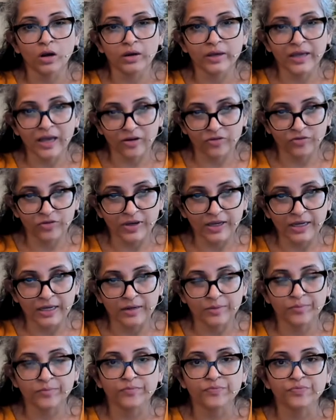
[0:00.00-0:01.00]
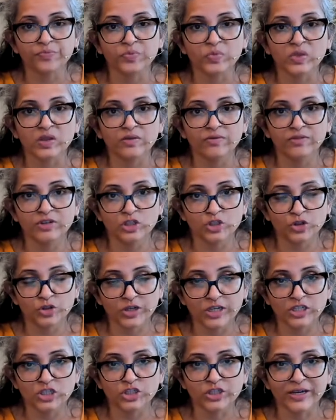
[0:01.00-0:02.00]
caffeine which you
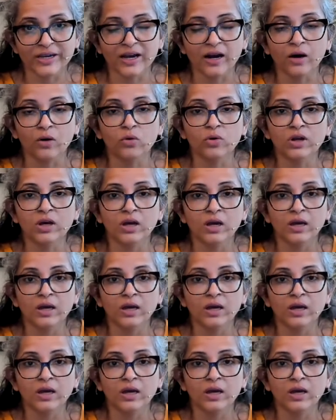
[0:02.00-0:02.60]
can check out